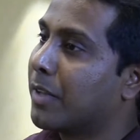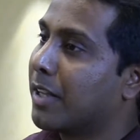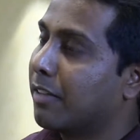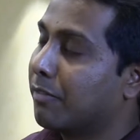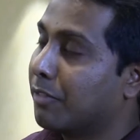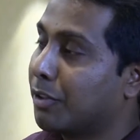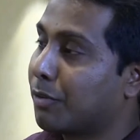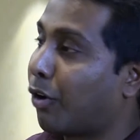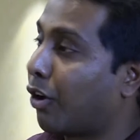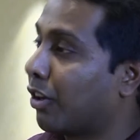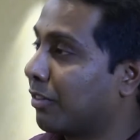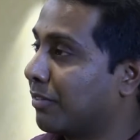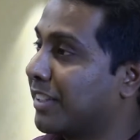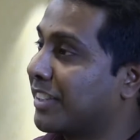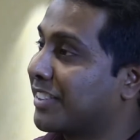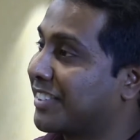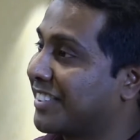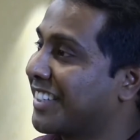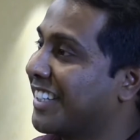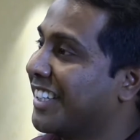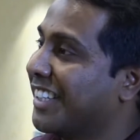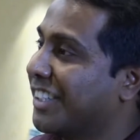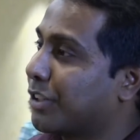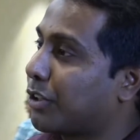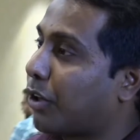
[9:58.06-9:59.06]
we've
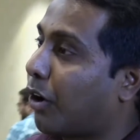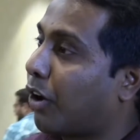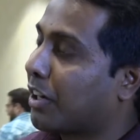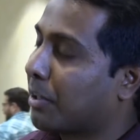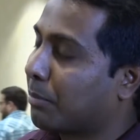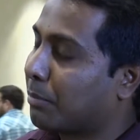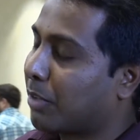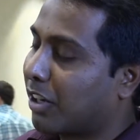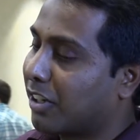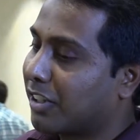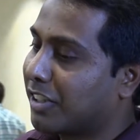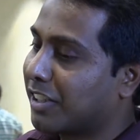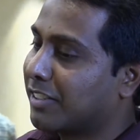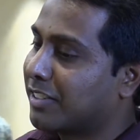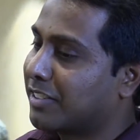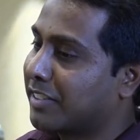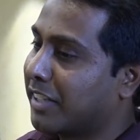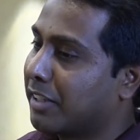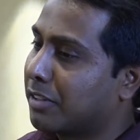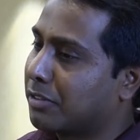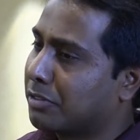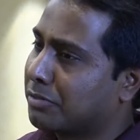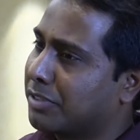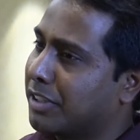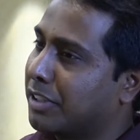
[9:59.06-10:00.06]
always thought about it,
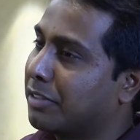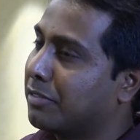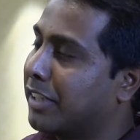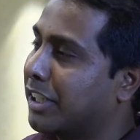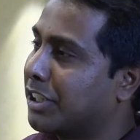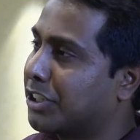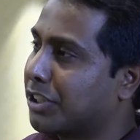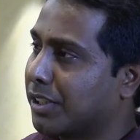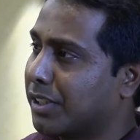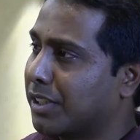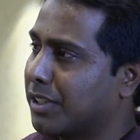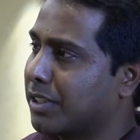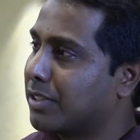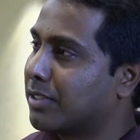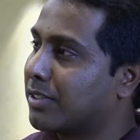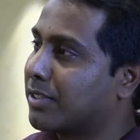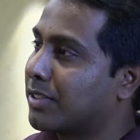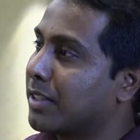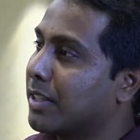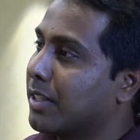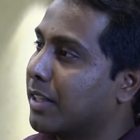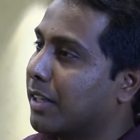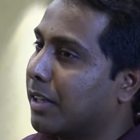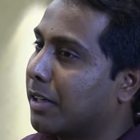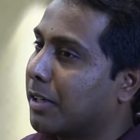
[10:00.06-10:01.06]
sake of innovation
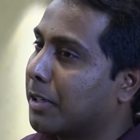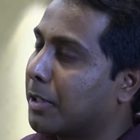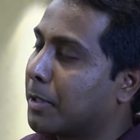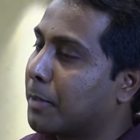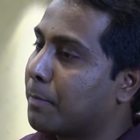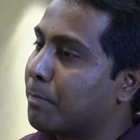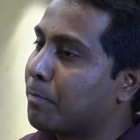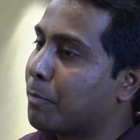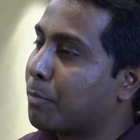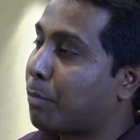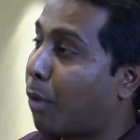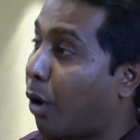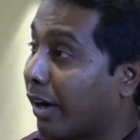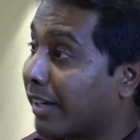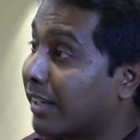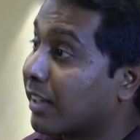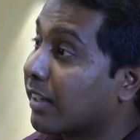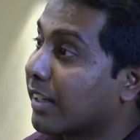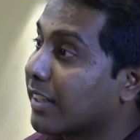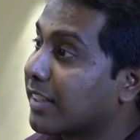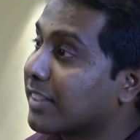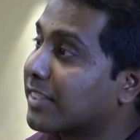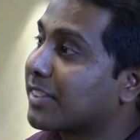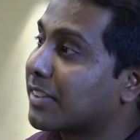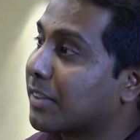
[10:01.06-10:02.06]
is
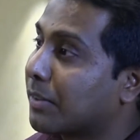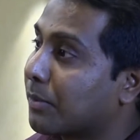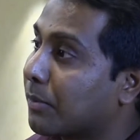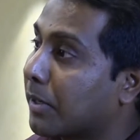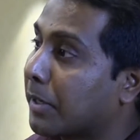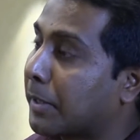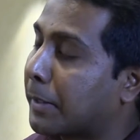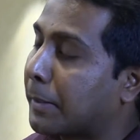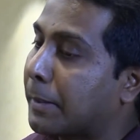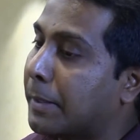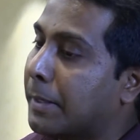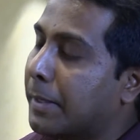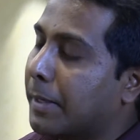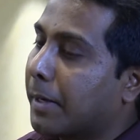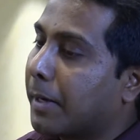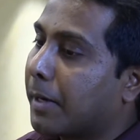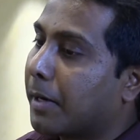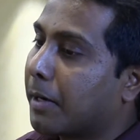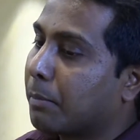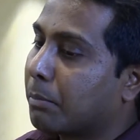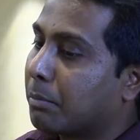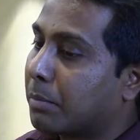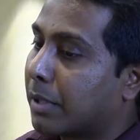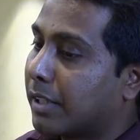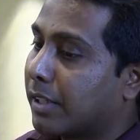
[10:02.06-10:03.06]
pointless, right?
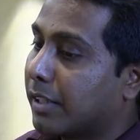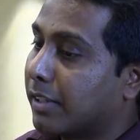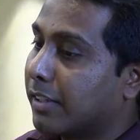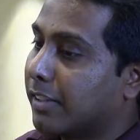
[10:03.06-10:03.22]
But